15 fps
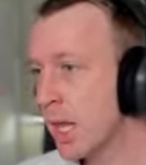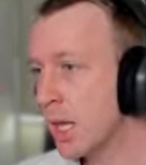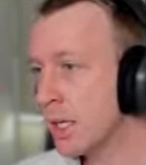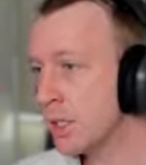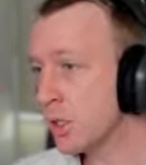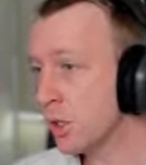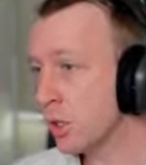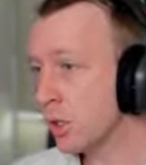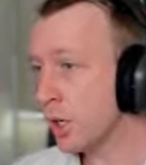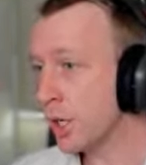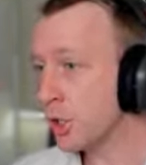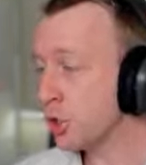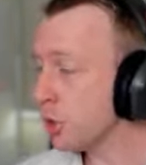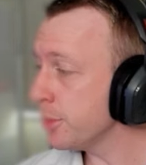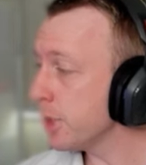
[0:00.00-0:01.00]
So
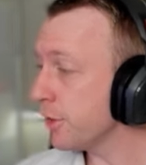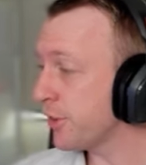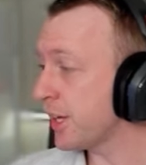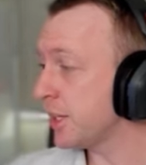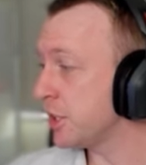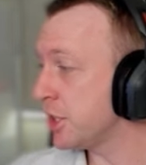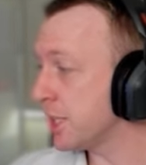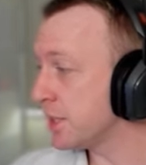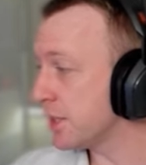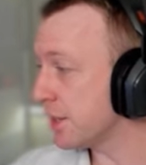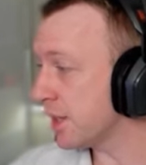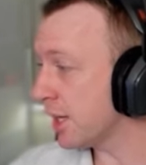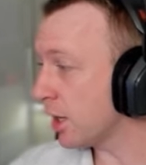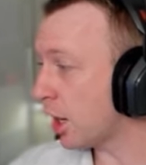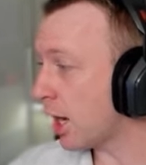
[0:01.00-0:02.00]
assuming you've had a chance to
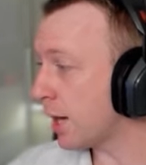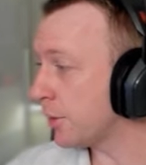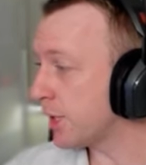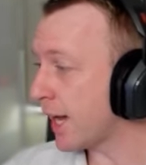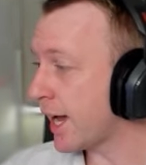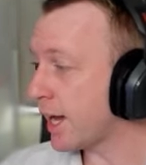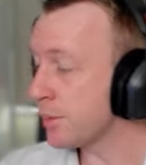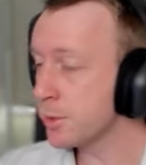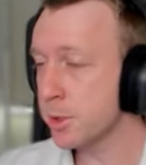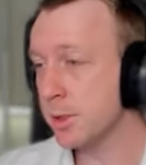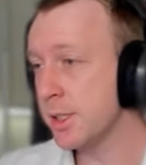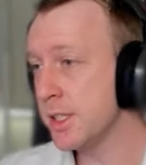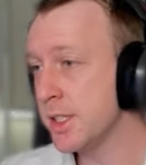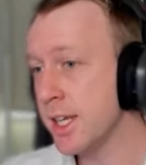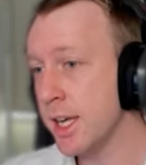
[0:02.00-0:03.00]
think, I would
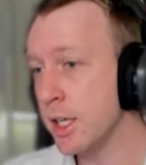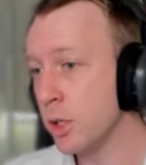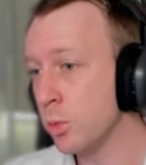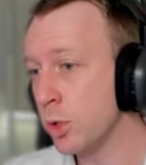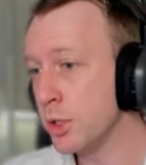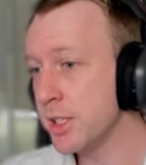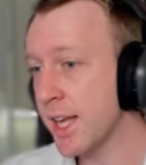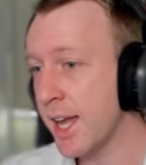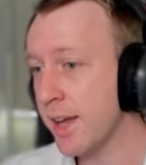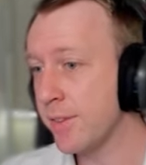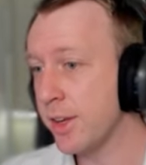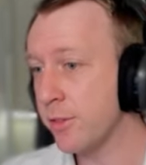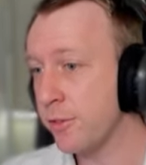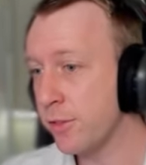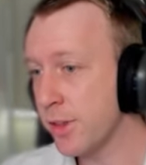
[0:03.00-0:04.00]
absolutely say you want to have
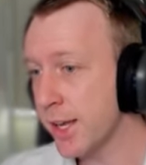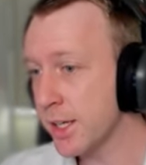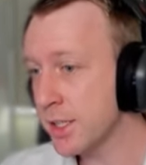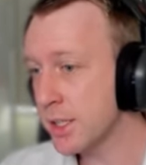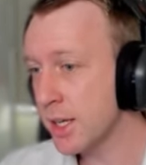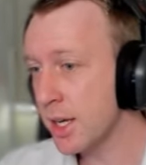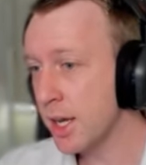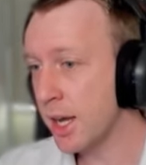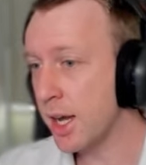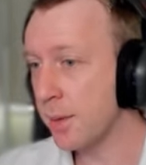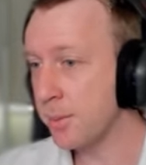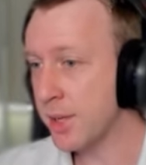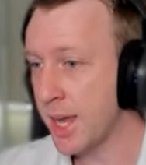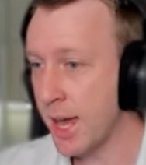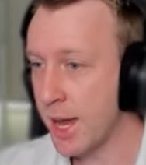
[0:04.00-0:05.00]
a flex
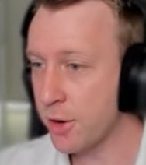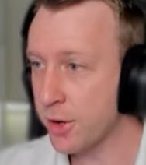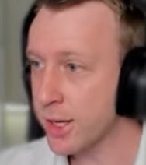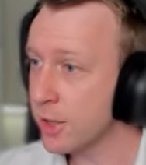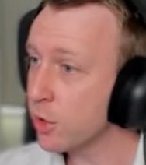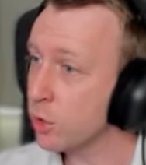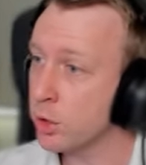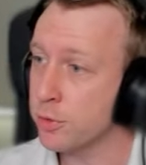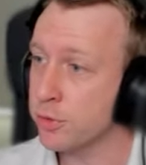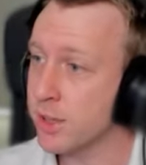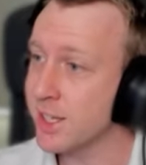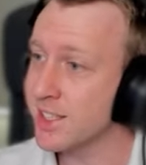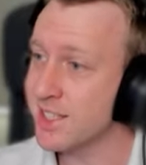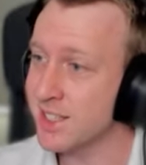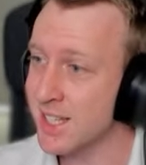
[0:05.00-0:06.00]
carry or a
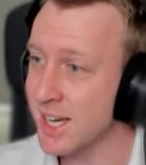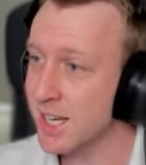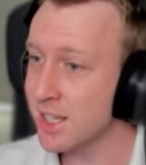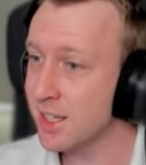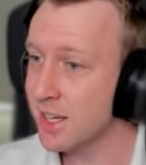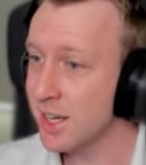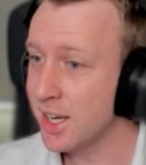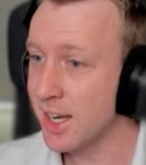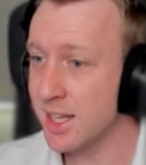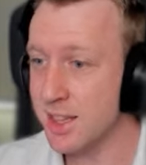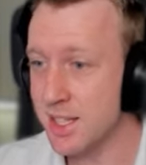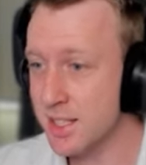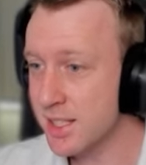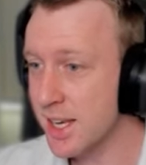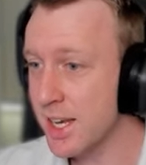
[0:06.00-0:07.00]
flex tank. In
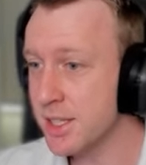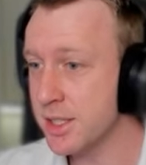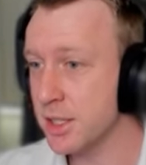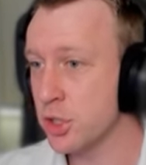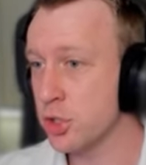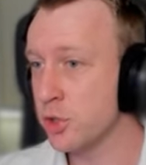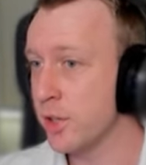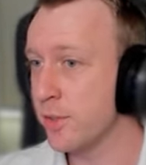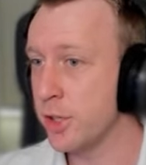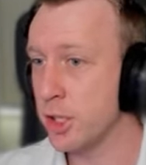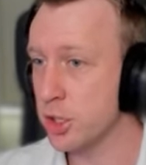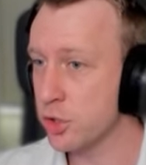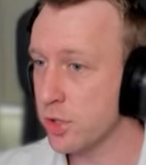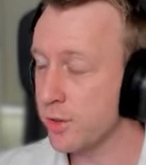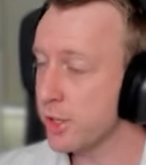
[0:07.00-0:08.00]
this case, it's
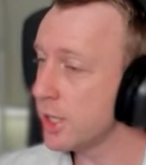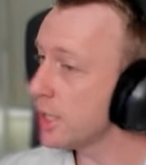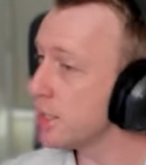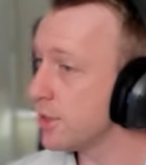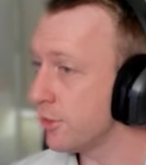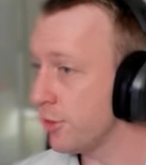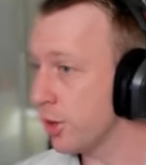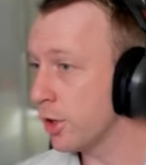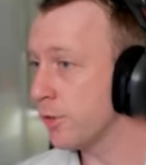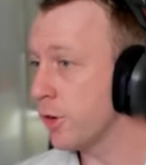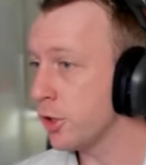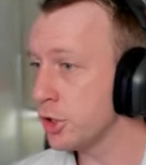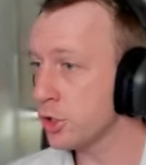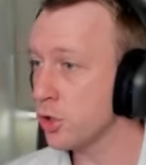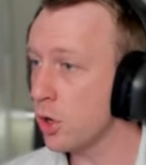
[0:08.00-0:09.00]
Trevenant. Trevenant is a very,
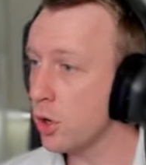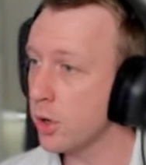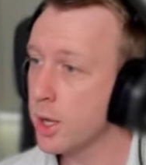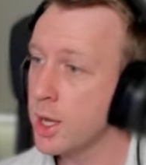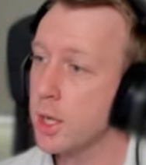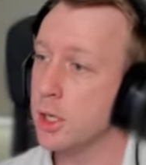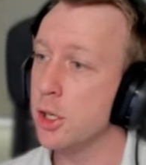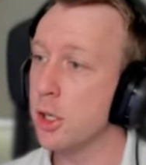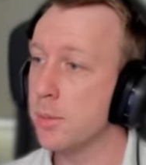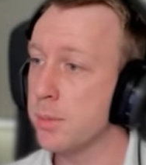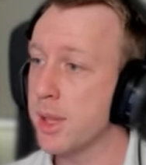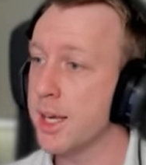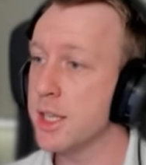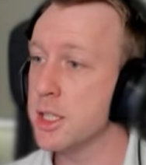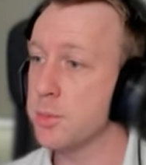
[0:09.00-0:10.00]
very strong. You can
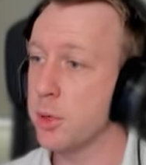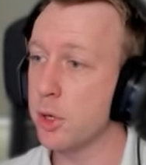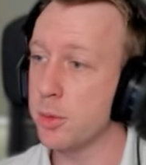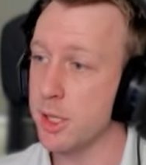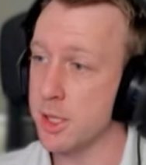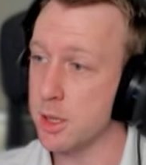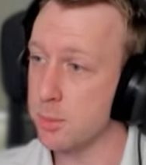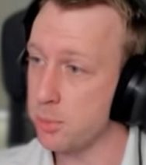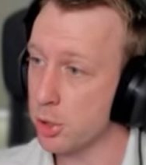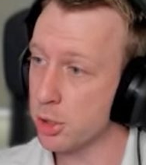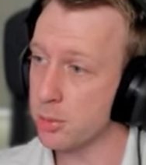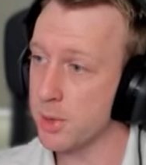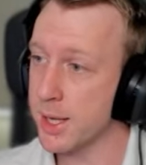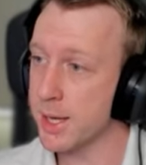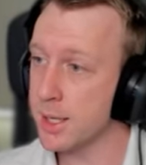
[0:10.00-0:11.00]
play this Pokemon in the
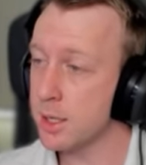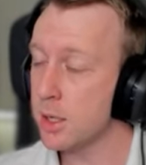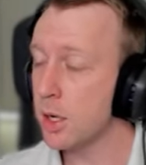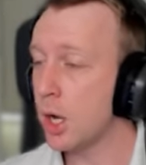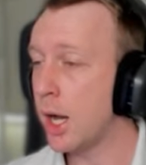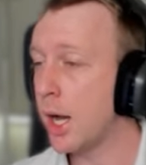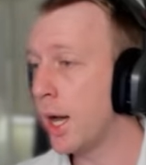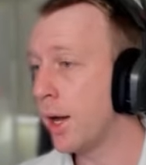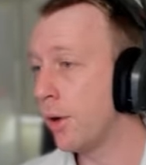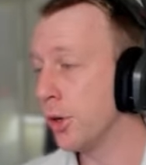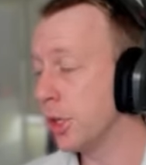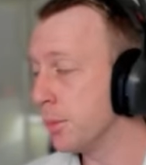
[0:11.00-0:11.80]
bottom lane, or you can